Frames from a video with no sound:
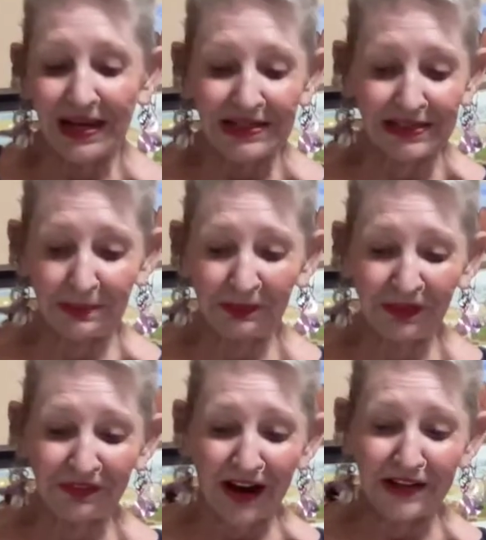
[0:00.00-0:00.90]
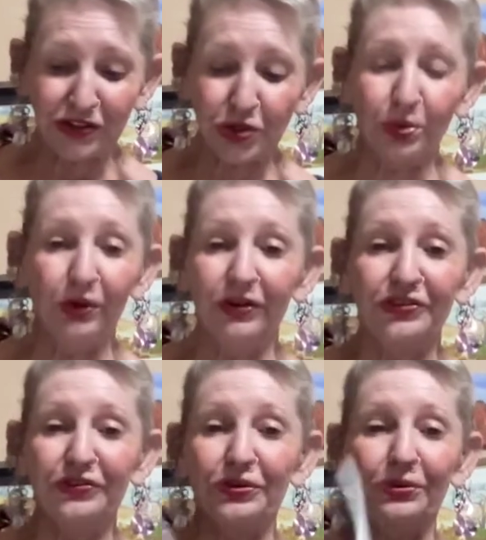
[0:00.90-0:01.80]
simplified
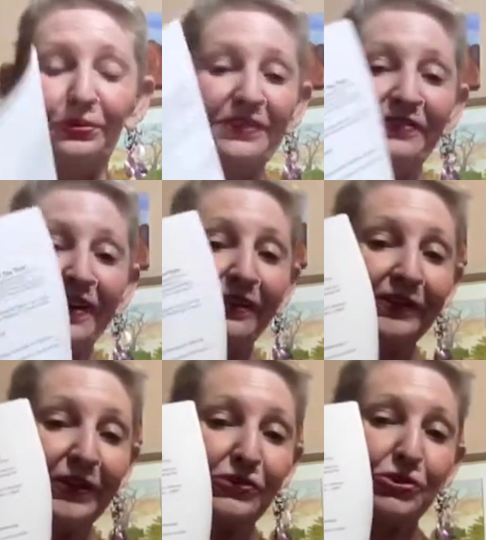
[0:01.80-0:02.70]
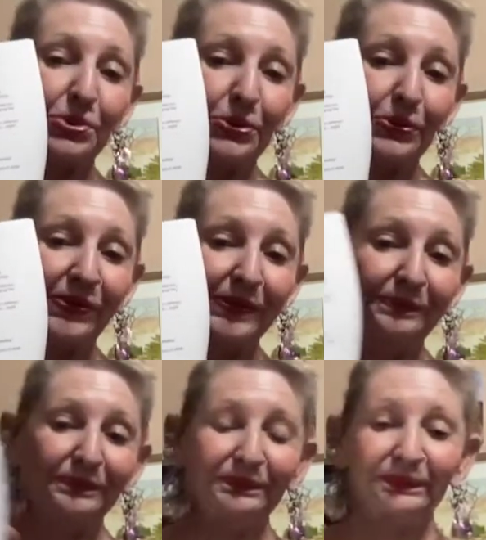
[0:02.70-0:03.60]
tools to reveal the truth.
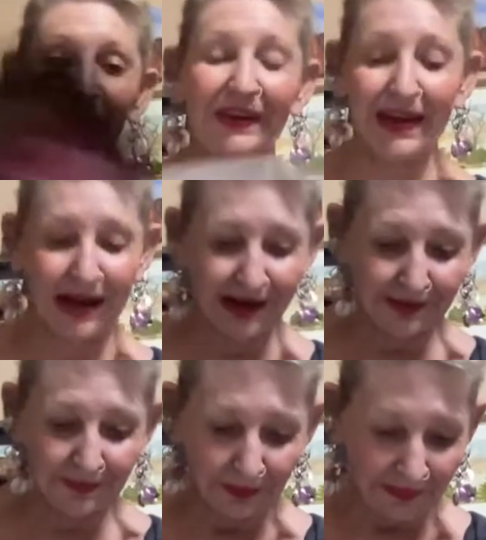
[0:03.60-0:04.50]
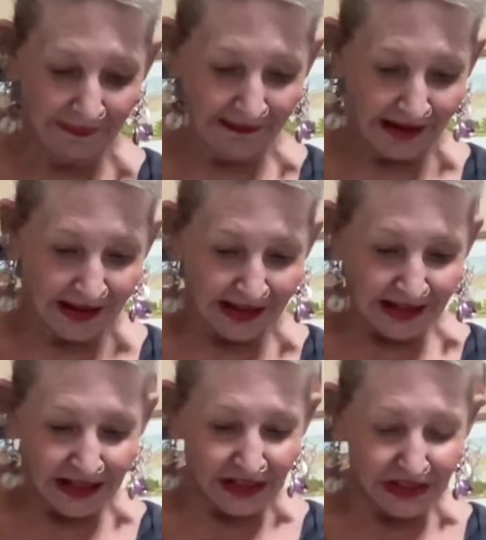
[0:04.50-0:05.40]
Okay,
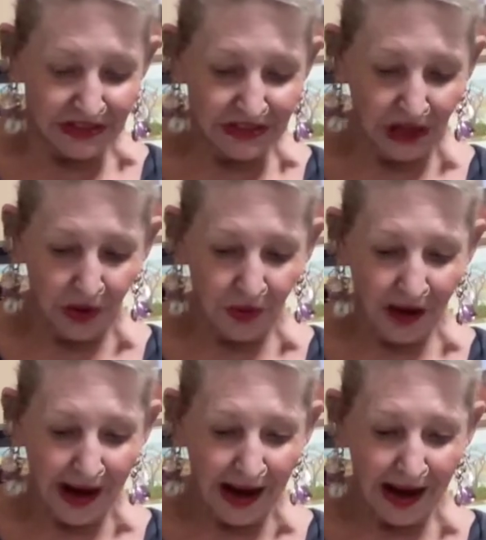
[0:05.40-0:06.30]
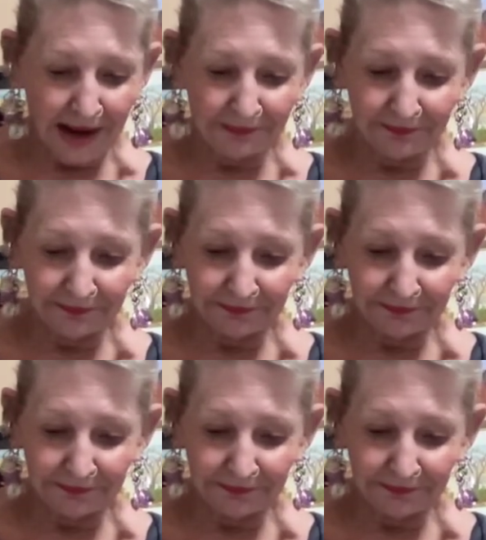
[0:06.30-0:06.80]
so um,